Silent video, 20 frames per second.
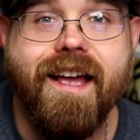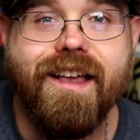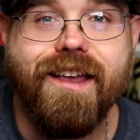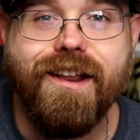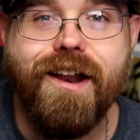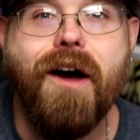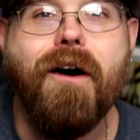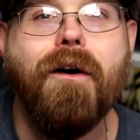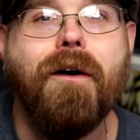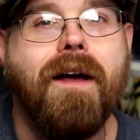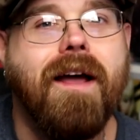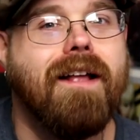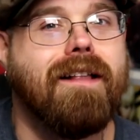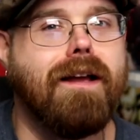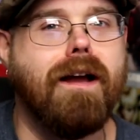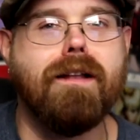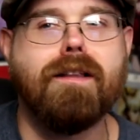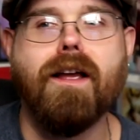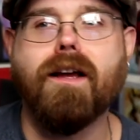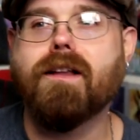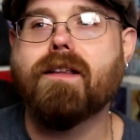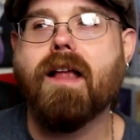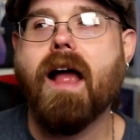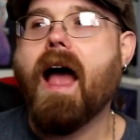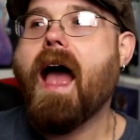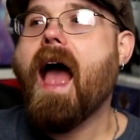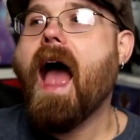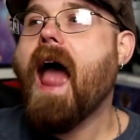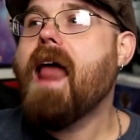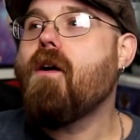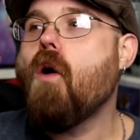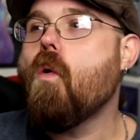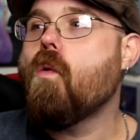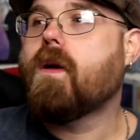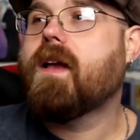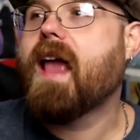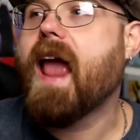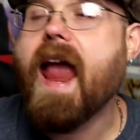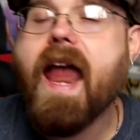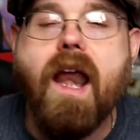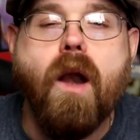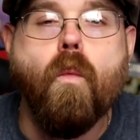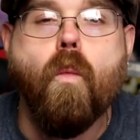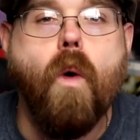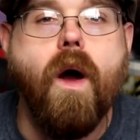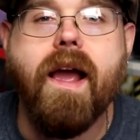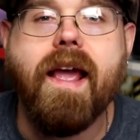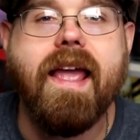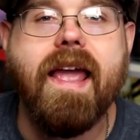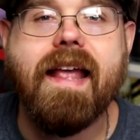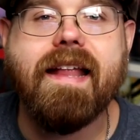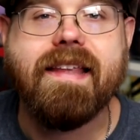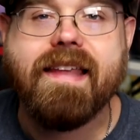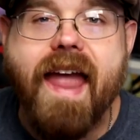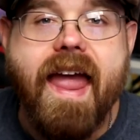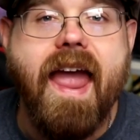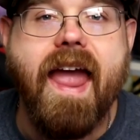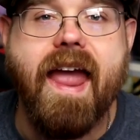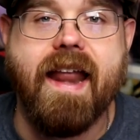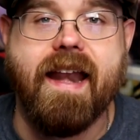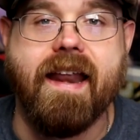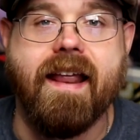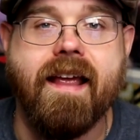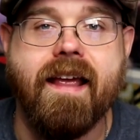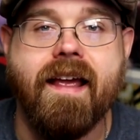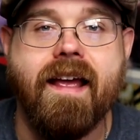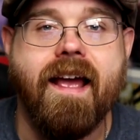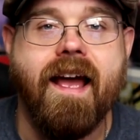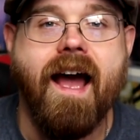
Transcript: You know, the, the, the, I don't care what he did.